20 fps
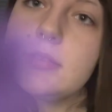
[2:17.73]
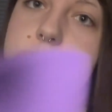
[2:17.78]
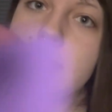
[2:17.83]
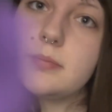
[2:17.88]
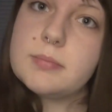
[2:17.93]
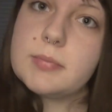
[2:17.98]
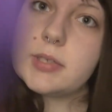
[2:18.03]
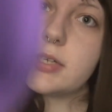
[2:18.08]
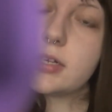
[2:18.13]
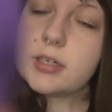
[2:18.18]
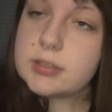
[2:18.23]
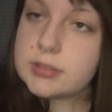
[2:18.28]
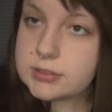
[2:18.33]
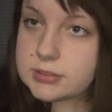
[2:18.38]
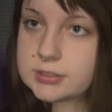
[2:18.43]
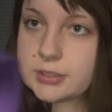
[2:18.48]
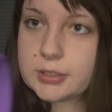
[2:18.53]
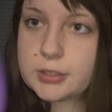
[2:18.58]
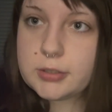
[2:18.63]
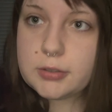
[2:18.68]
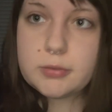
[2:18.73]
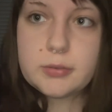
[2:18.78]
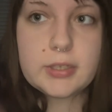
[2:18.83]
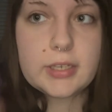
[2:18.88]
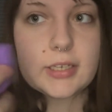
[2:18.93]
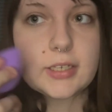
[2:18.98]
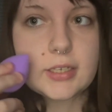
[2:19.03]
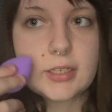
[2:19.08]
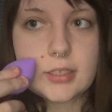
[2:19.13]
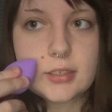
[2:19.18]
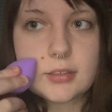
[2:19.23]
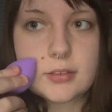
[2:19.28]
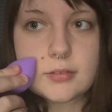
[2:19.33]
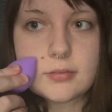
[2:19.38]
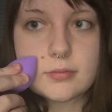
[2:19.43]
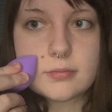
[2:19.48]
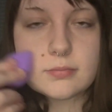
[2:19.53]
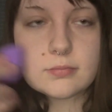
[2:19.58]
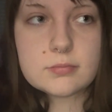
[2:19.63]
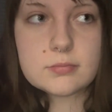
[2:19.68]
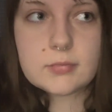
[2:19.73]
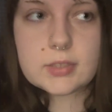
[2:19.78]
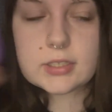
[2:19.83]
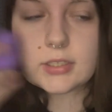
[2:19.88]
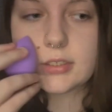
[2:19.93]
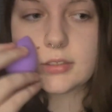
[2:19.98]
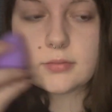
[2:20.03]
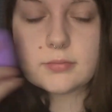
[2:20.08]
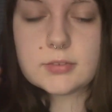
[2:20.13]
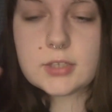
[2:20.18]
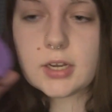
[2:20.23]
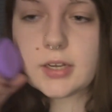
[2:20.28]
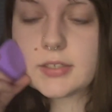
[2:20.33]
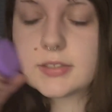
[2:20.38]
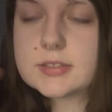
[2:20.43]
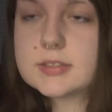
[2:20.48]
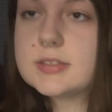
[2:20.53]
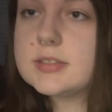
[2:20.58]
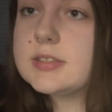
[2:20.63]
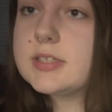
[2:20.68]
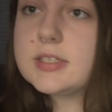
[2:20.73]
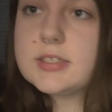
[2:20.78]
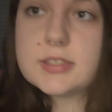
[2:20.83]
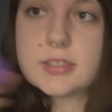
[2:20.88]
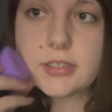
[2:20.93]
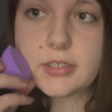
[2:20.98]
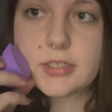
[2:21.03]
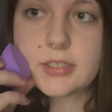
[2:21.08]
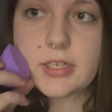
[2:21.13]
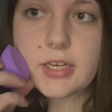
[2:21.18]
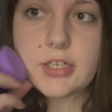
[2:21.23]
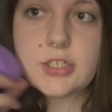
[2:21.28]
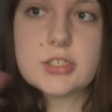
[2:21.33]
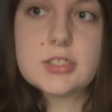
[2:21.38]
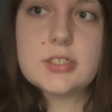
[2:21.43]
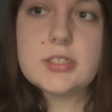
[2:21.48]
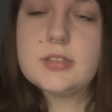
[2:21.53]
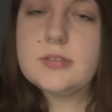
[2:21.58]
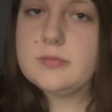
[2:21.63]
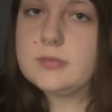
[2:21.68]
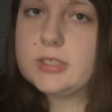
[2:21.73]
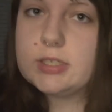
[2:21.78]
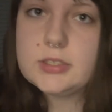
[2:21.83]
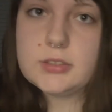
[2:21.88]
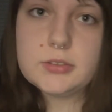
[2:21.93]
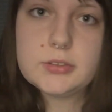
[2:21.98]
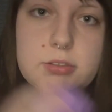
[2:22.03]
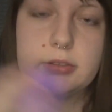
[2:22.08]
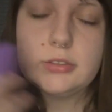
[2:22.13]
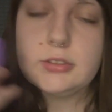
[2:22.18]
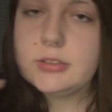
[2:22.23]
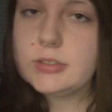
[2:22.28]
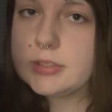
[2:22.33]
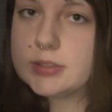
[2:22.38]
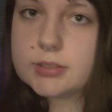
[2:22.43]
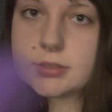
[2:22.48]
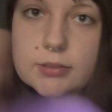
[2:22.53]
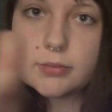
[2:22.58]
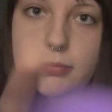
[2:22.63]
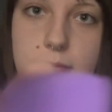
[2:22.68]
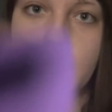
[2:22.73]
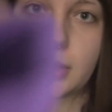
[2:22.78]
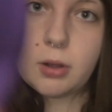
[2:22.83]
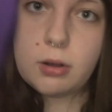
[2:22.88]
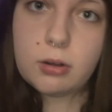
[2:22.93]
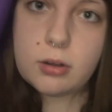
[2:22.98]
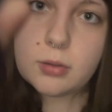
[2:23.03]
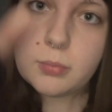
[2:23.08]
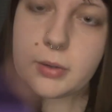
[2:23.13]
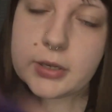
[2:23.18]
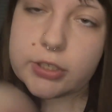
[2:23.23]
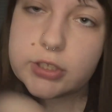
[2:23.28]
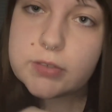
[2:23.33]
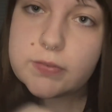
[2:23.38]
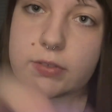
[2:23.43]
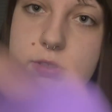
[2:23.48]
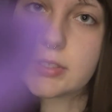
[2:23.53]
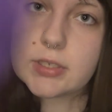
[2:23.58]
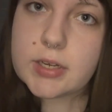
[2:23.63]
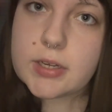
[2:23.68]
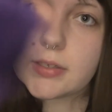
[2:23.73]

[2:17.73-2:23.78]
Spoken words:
But also it can like cause skin irritation, wrinkles, a whole bunch of stuff.